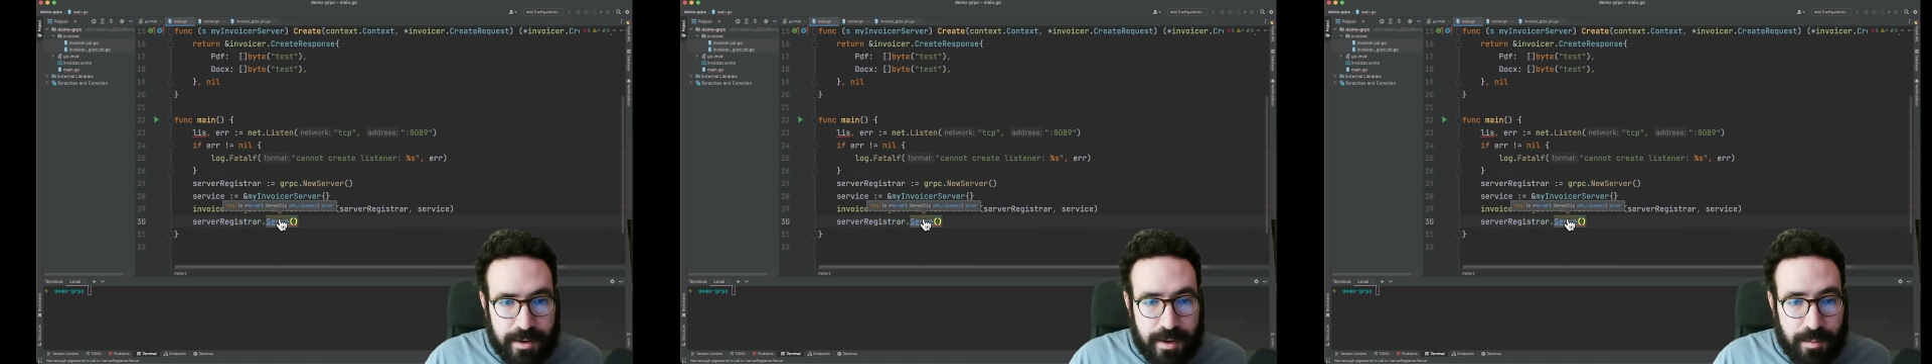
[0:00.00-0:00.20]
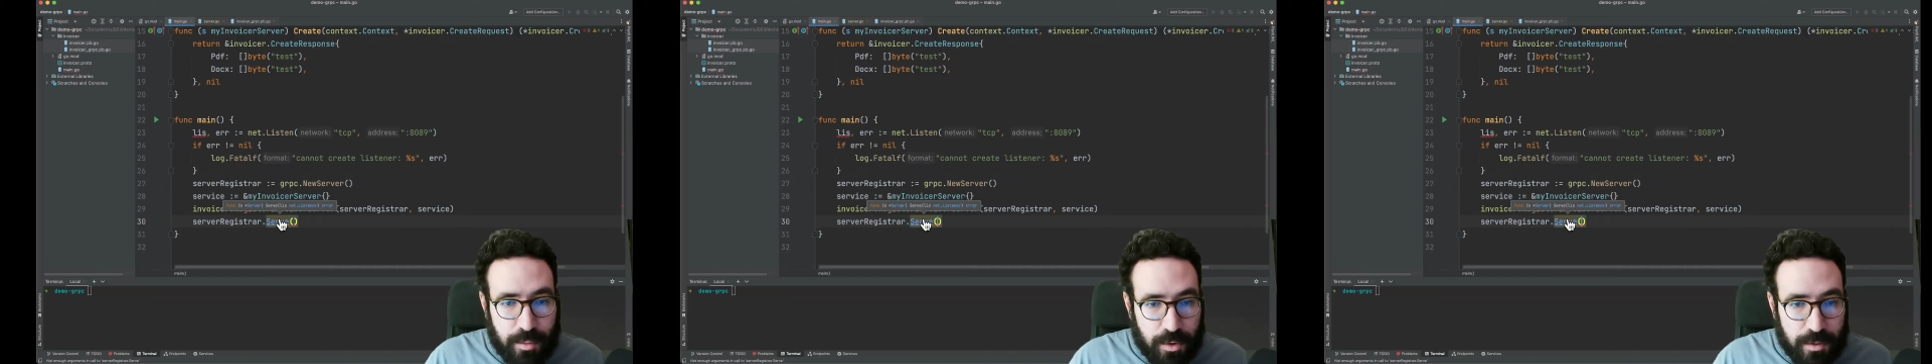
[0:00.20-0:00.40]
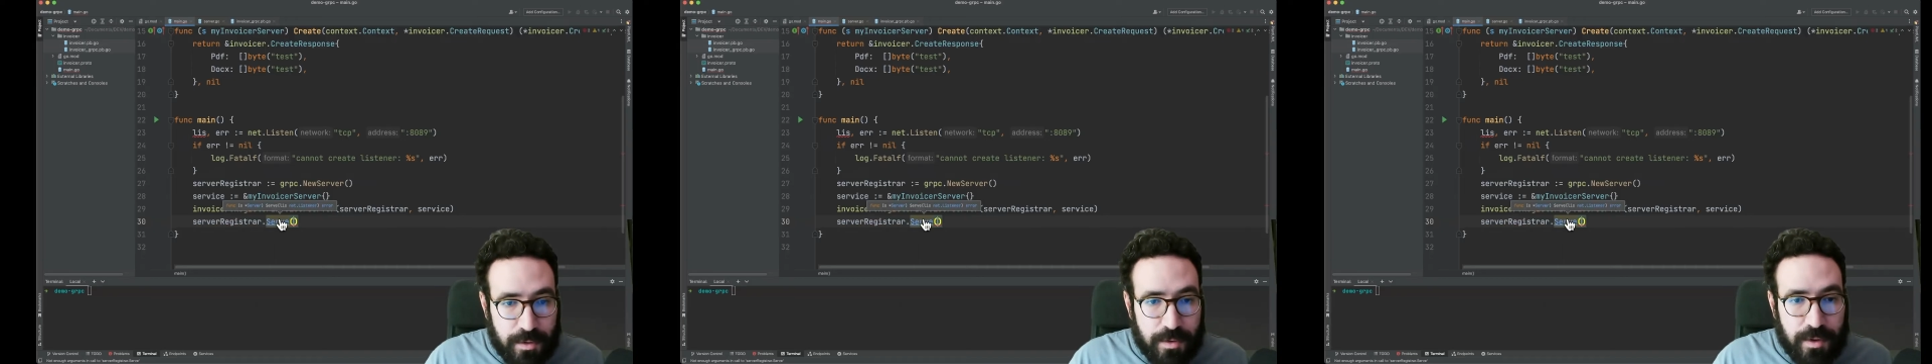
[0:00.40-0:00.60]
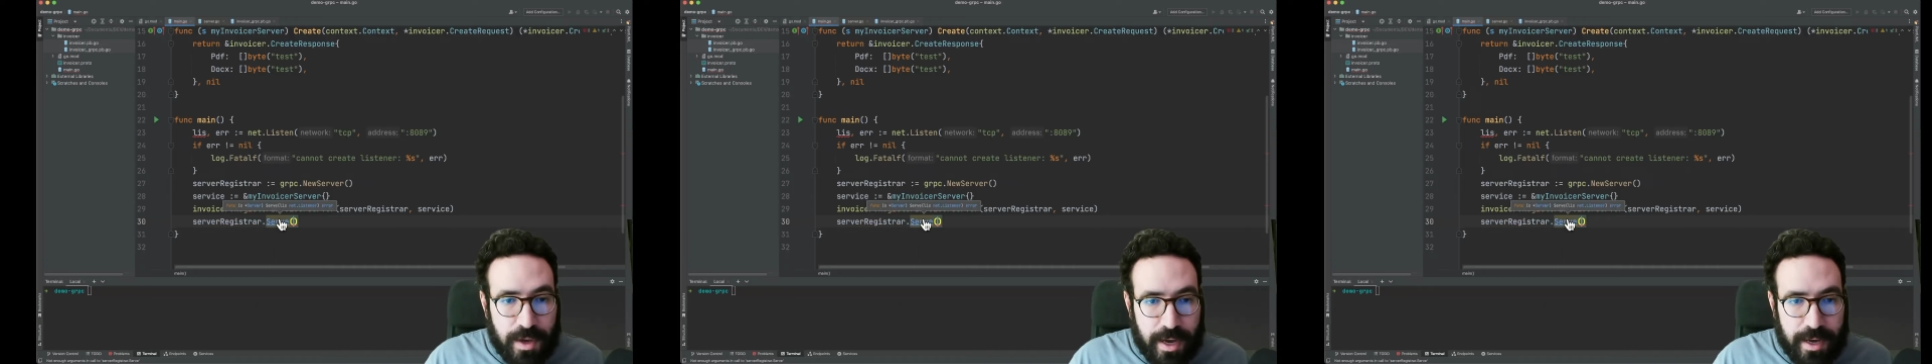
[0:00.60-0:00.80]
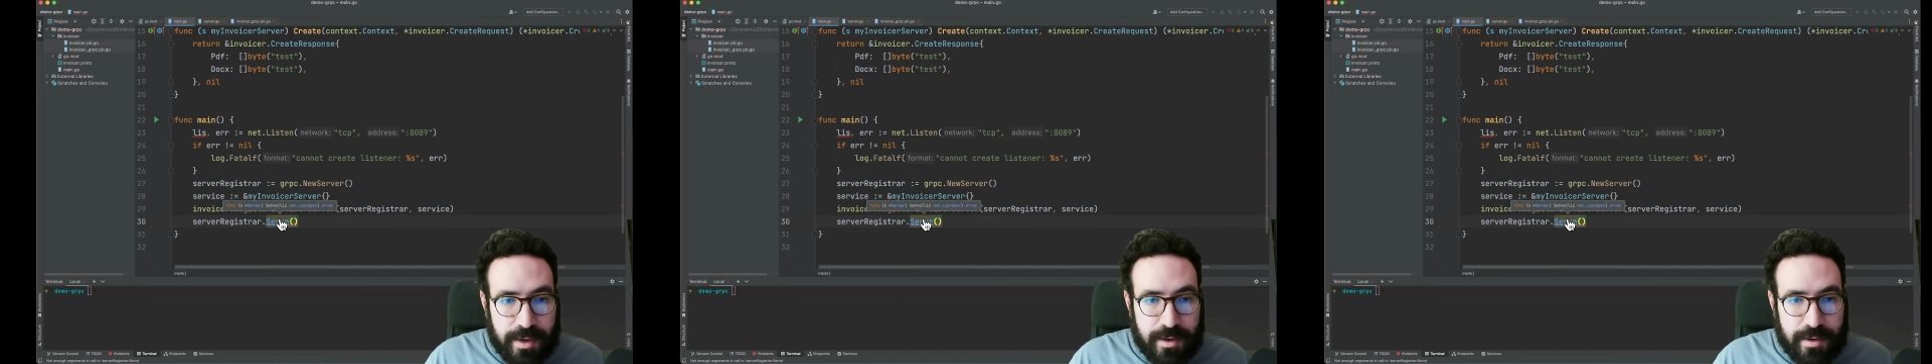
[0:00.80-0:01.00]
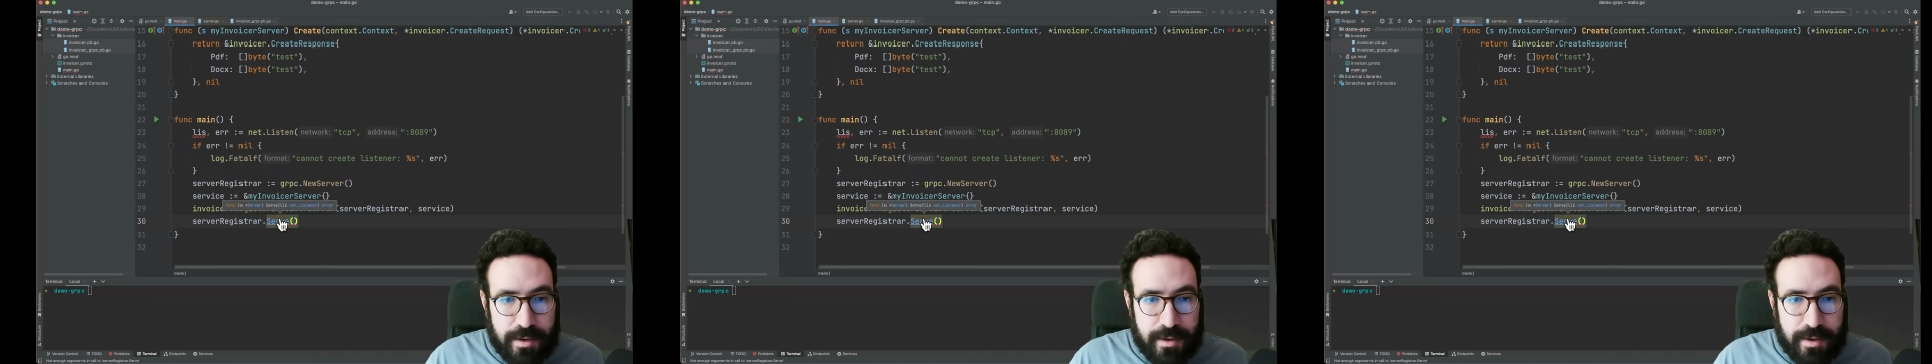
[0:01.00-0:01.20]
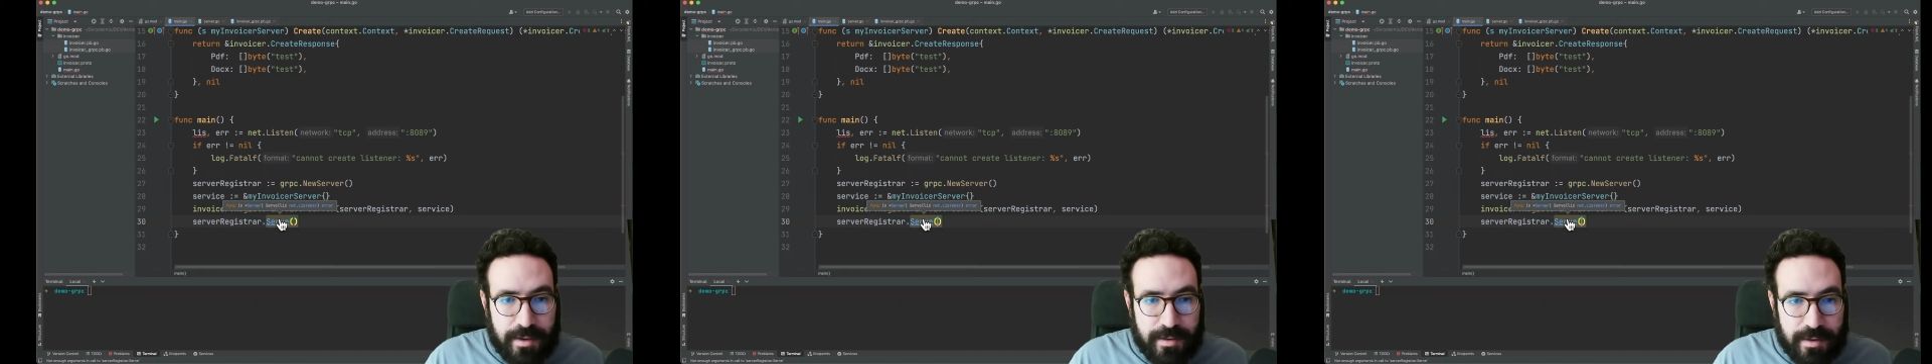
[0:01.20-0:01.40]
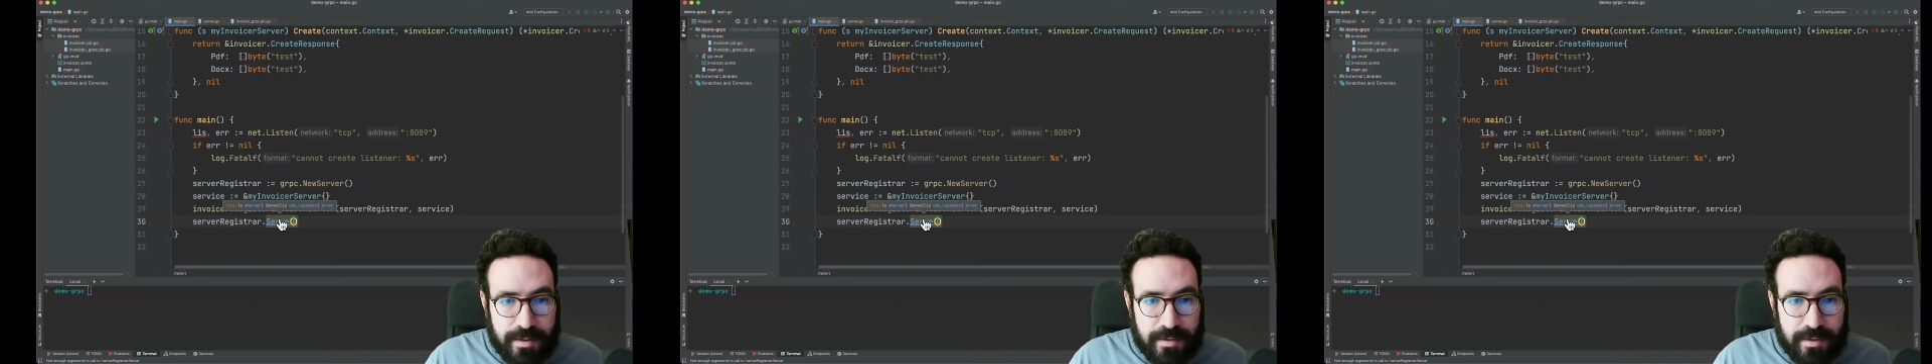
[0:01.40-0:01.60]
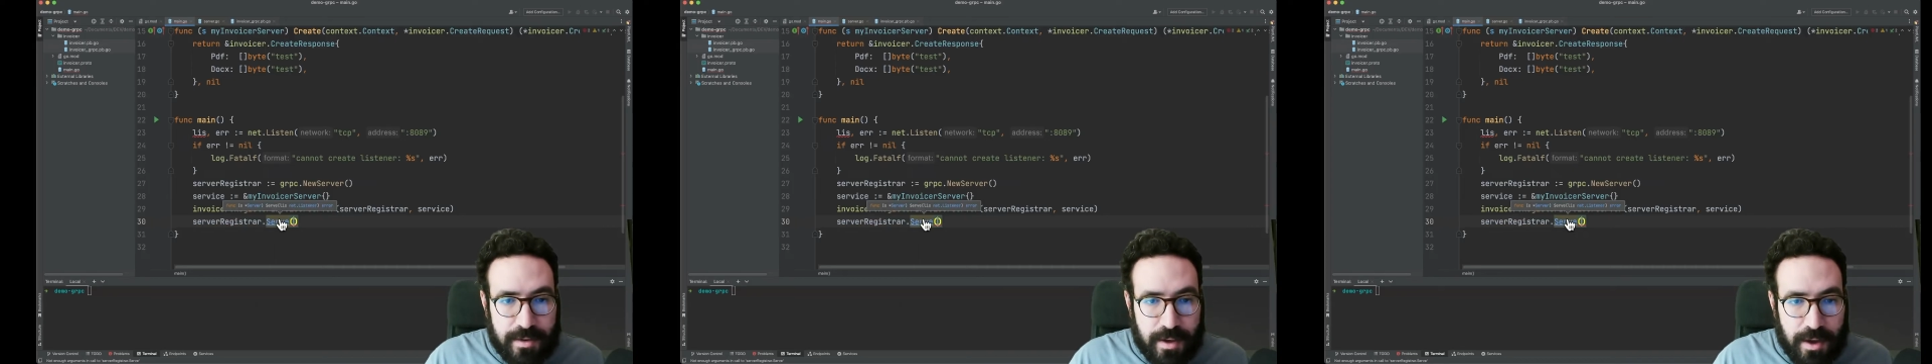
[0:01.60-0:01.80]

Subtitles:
input, and this is a